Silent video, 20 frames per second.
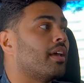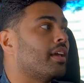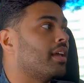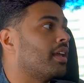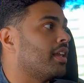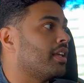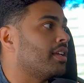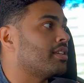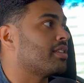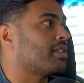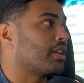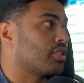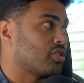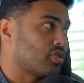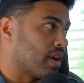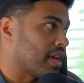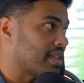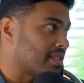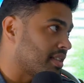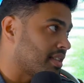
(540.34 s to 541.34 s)
And he's like,
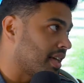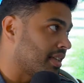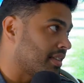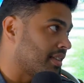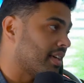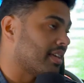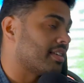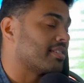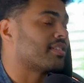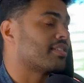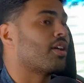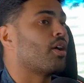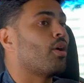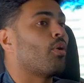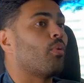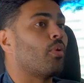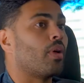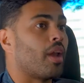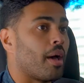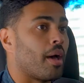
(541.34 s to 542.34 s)
"Translate this.
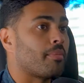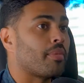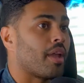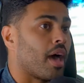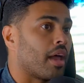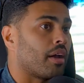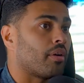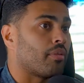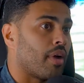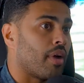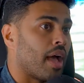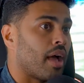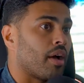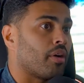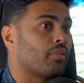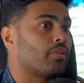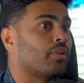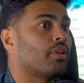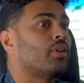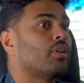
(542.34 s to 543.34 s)
When I'm not
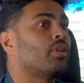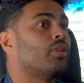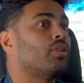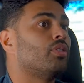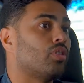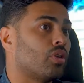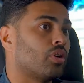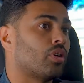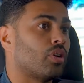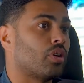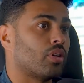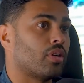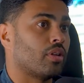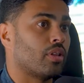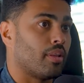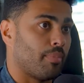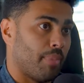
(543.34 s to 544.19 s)
around, you're the